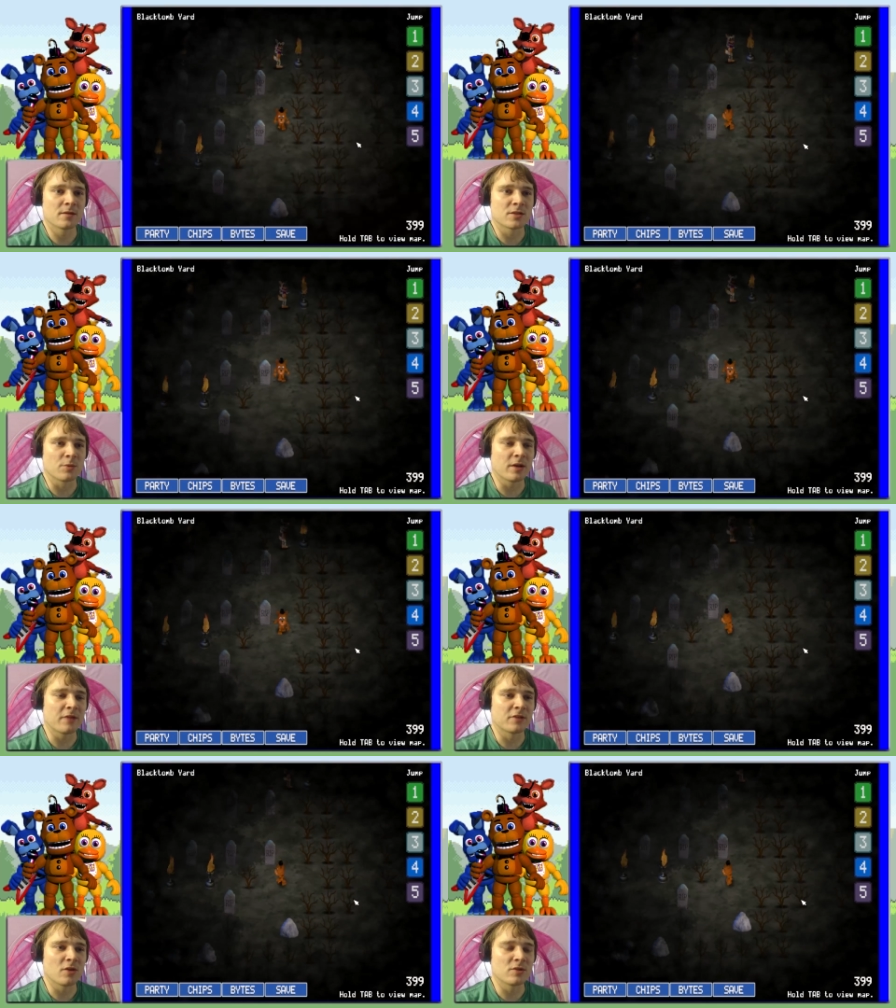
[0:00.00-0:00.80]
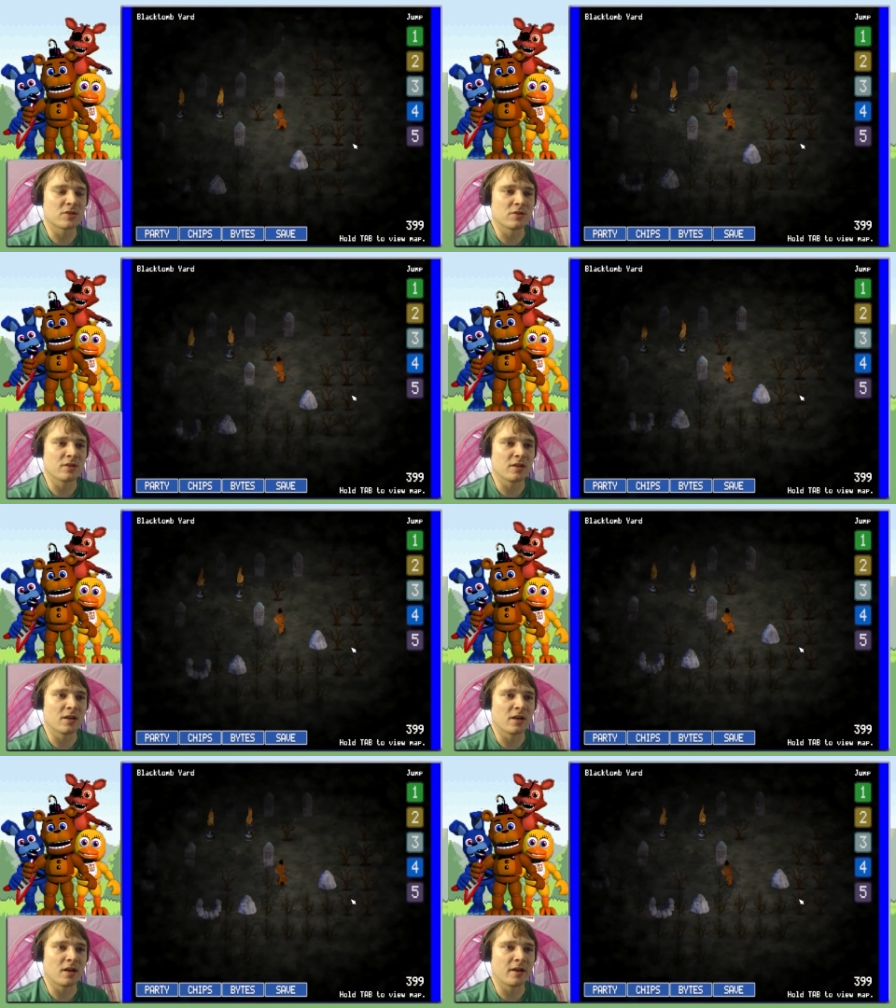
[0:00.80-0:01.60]
So we're gonna have to go into the
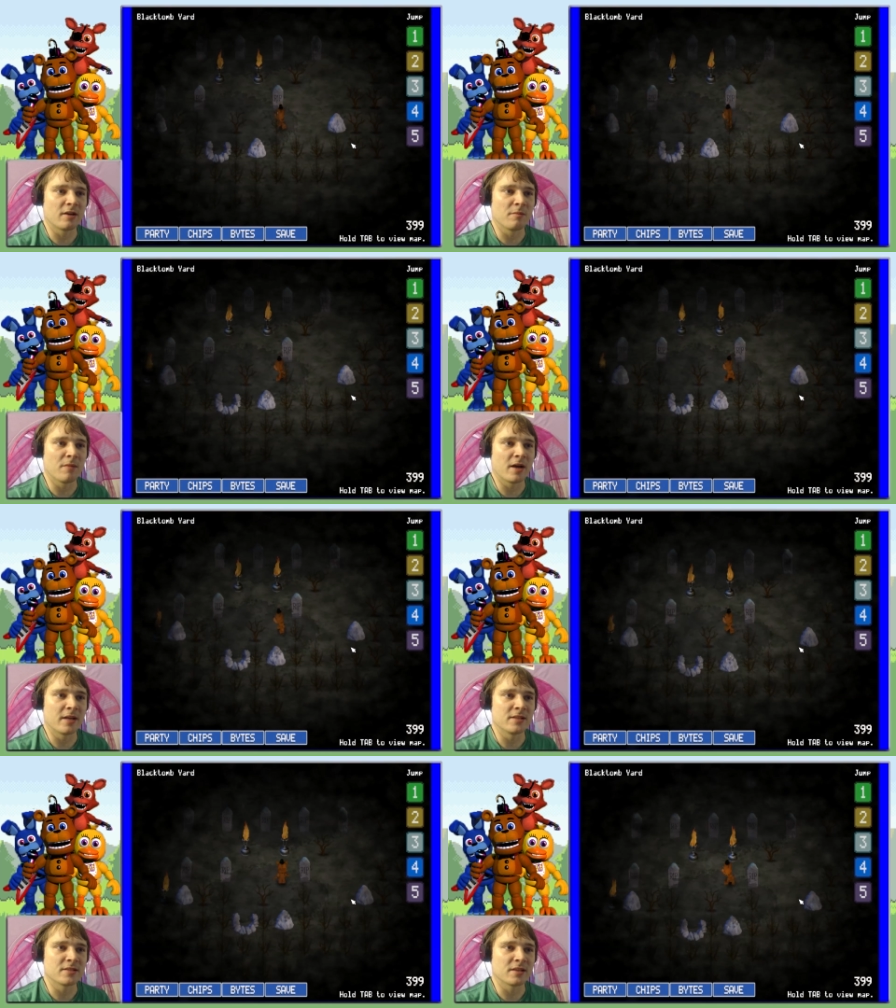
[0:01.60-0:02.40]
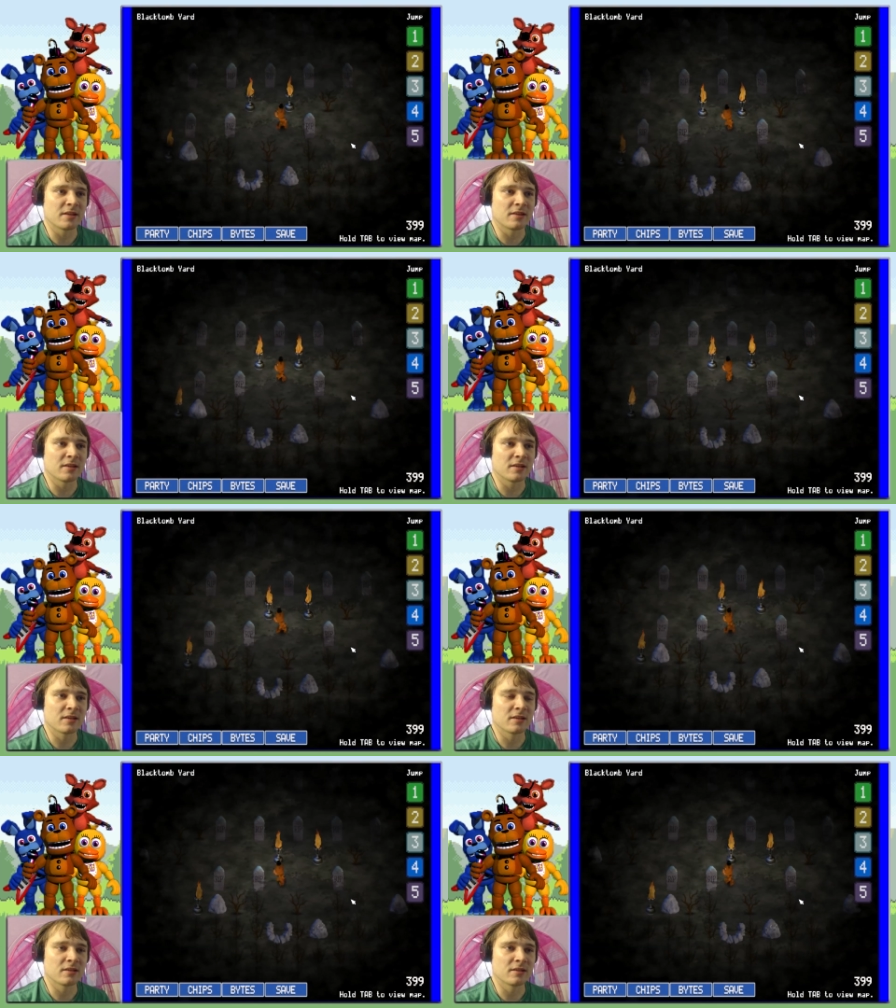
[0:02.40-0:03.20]
uh, iron mines, I think,
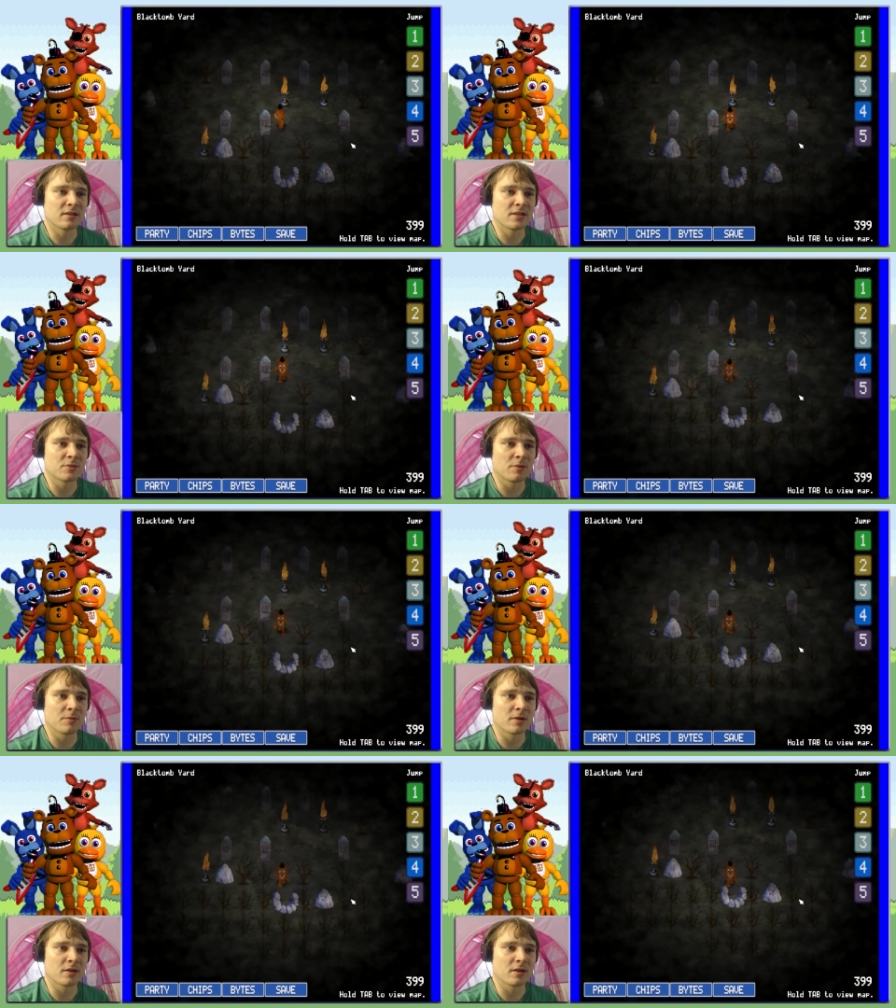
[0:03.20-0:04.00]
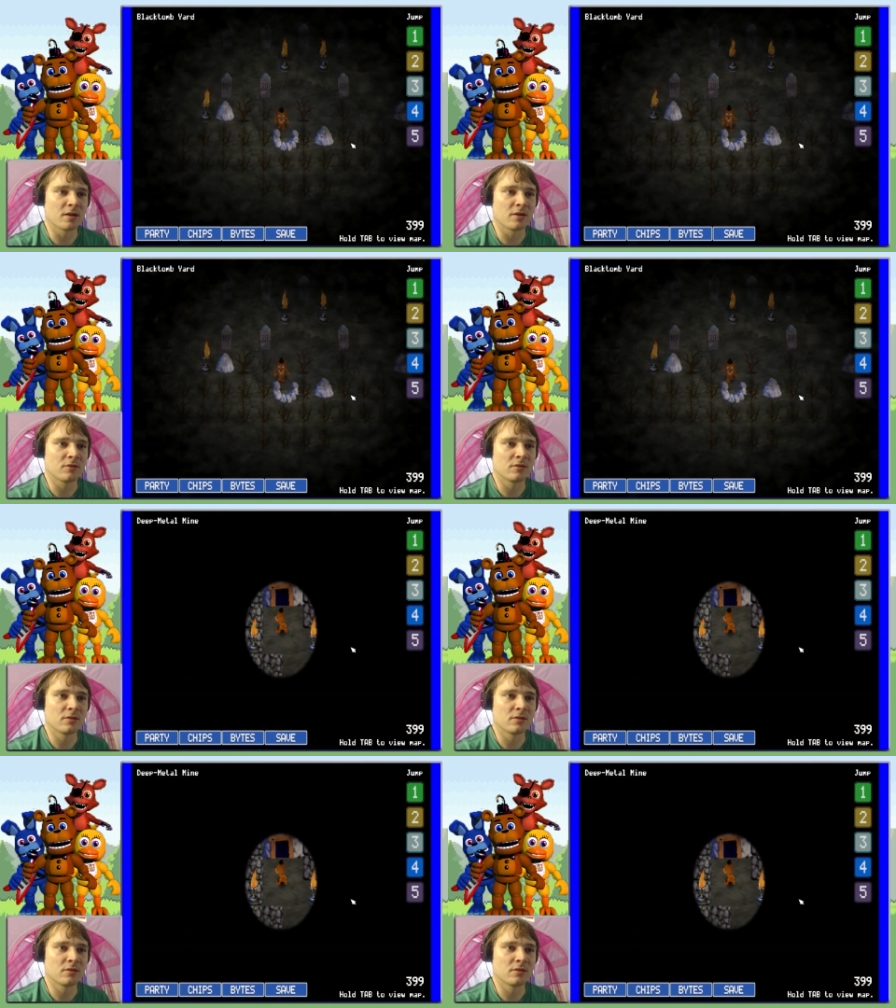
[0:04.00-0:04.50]
is where we're gonna go.